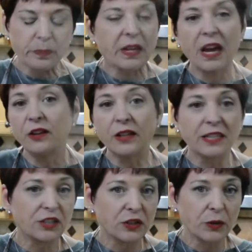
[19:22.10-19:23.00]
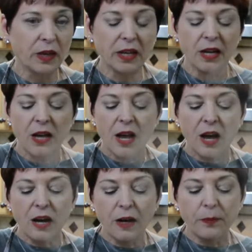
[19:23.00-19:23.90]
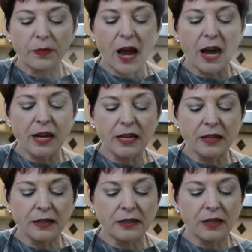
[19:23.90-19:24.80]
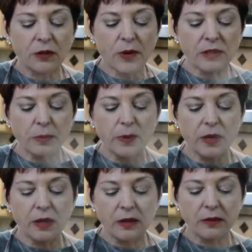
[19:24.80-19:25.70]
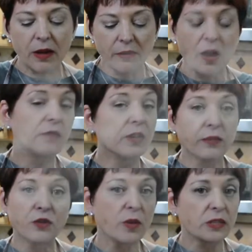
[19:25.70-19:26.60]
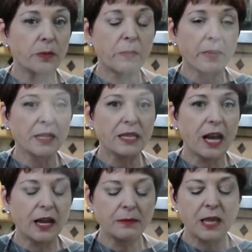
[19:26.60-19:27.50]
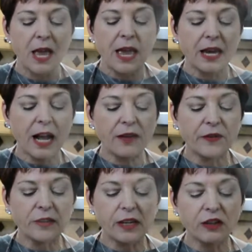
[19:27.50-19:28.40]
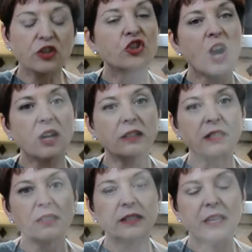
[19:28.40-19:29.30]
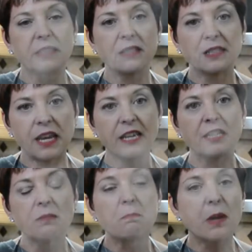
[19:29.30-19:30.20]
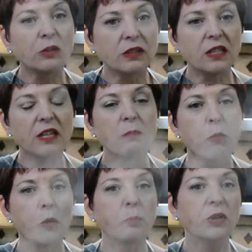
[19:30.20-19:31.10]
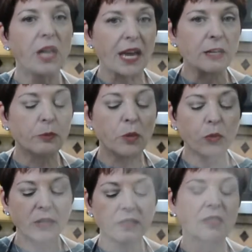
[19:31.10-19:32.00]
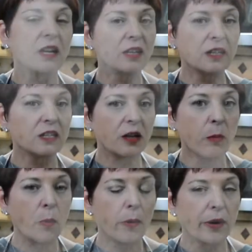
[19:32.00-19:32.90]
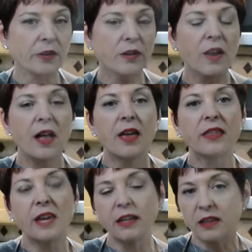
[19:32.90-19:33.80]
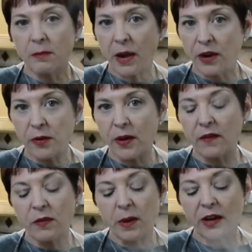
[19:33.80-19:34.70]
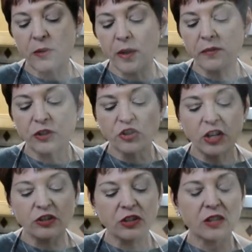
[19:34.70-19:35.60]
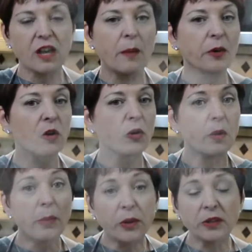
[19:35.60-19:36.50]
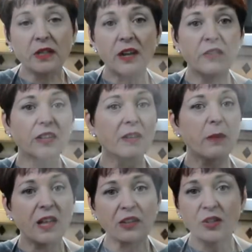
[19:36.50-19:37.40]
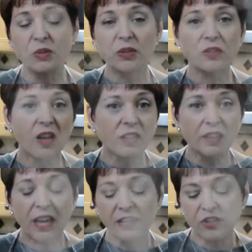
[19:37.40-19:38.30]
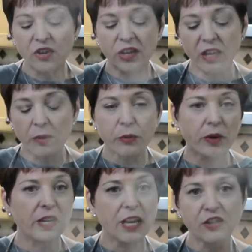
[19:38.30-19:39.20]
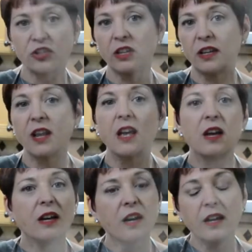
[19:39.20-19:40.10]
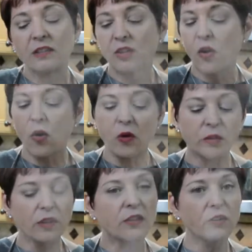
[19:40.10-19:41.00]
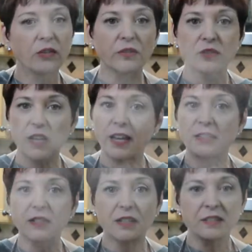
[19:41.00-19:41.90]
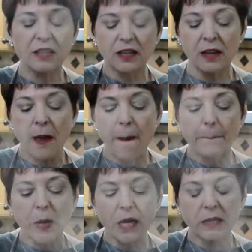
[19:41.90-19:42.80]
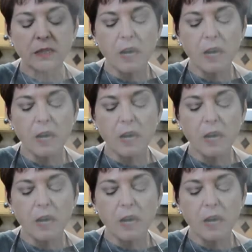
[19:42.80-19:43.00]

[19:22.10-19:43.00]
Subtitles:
I don't like to do it. I did a recipe, I've done this recipe many times, and I feel like the chocolate stays melted and more pliable when it's done in a double boiler than in the microwave. The microwave is changing the chemical component of it, the molecules, all of that. It's cooking it with radiation. It's a whole nother science lesson, but